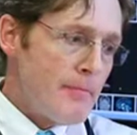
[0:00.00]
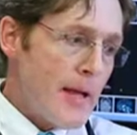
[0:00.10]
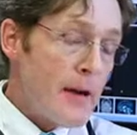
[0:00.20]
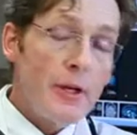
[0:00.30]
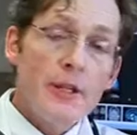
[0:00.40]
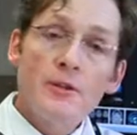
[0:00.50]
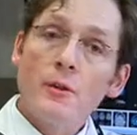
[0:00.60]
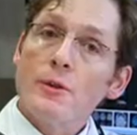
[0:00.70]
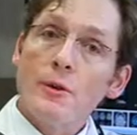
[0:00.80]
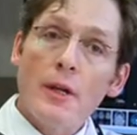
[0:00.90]
Every
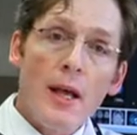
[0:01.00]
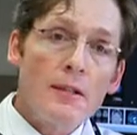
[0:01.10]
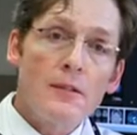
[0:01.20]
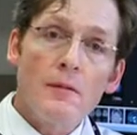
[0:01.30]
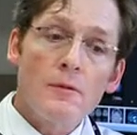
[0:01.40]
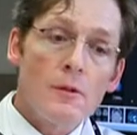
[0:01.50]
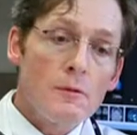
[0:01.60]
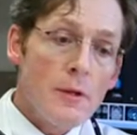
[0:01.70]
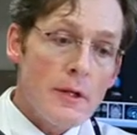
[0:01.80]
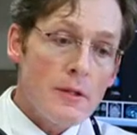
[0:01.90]
surgery has several
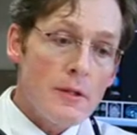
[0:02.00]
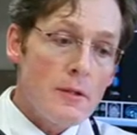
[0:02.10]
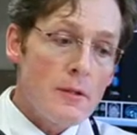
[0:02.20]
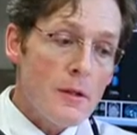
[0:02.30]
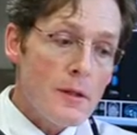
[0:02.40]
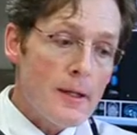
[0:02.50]
risks,